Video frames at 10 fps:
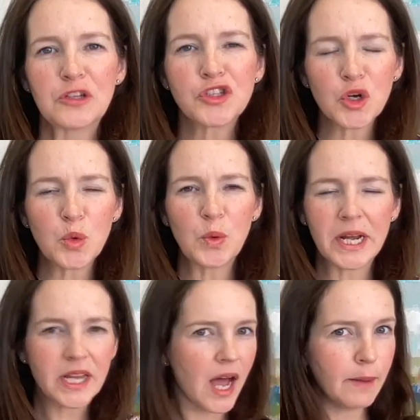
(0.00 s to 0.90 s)
So when it
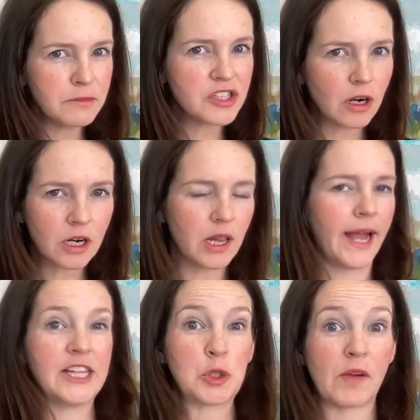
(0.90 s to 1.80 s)
comes to our
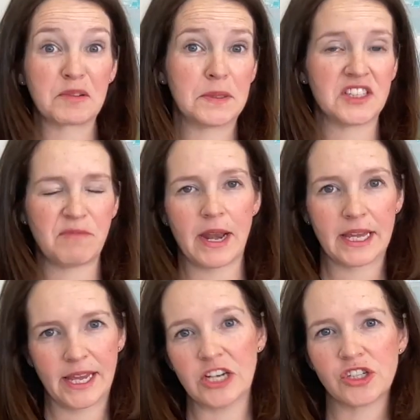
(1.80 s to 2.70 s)
clients who have expensive
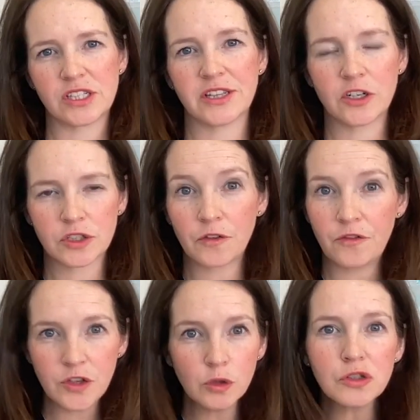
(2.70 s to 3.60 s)
medications, there's a
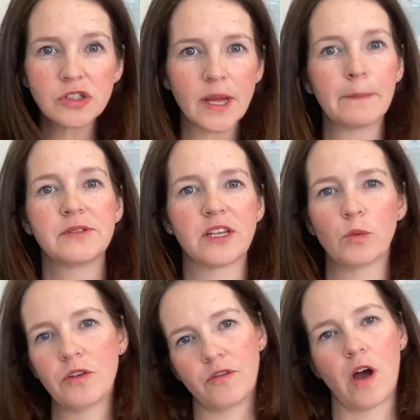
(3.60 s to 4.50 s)
few steps that
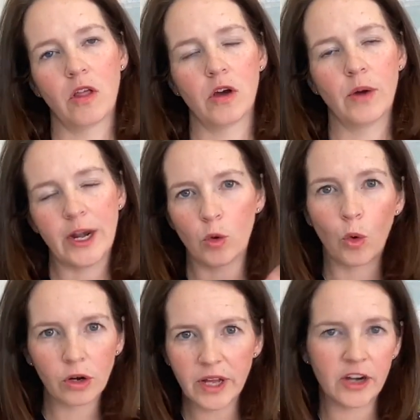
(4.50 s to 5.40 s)
we follow in
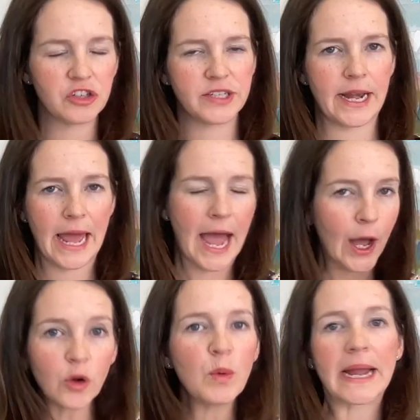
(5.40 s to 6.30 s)
order to understand how
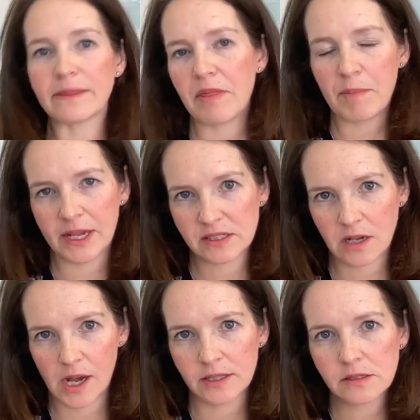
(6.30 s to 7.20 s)
can we get them the best
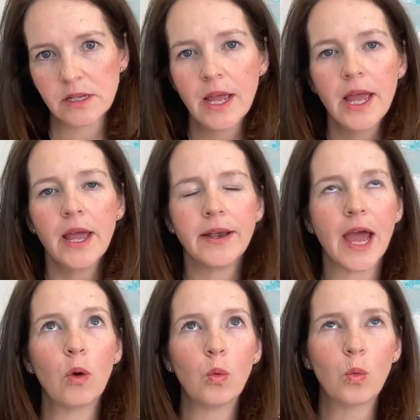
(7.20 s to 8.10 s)
cost.
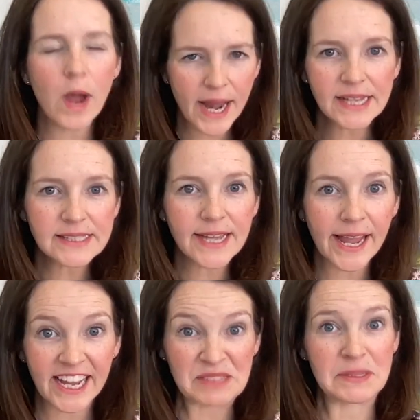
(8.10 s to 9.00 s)
Now, when I say
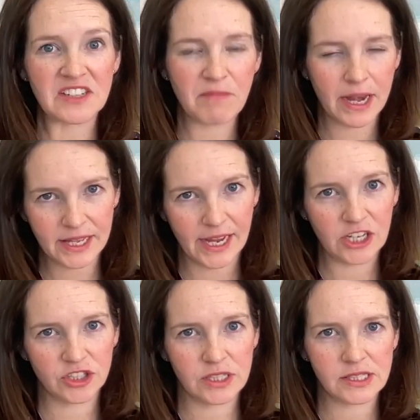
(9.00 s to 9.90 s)
expensive
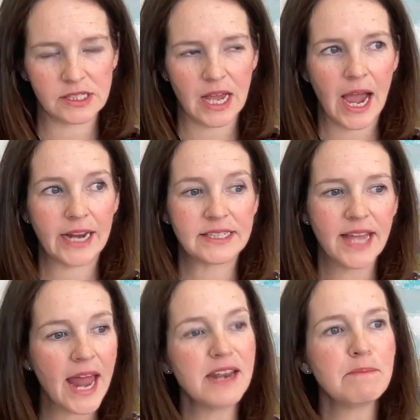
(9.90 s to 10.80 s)
medications, I
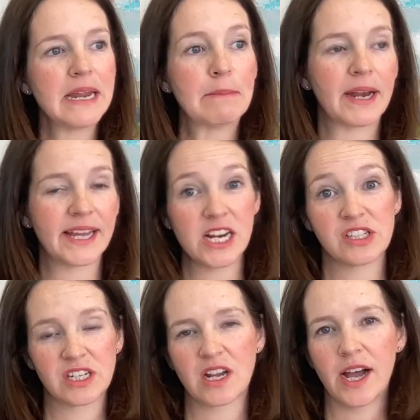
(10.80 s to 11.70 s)
tend to mean medications
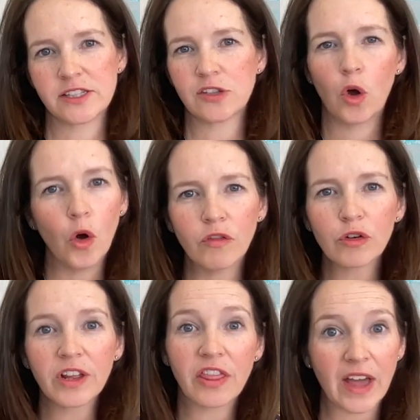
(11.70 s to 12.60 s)
that cost
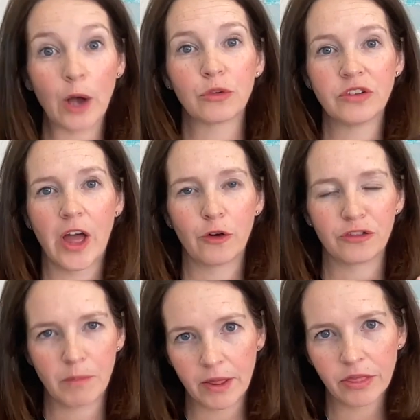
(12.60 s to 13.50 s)
over $1,000
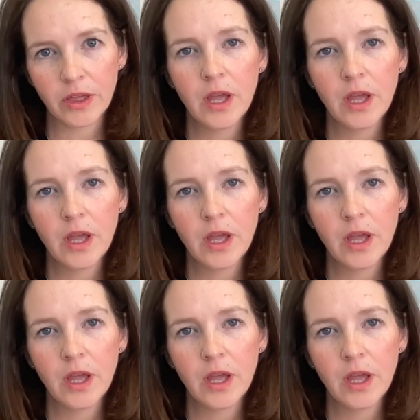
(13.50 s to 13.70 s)
a month.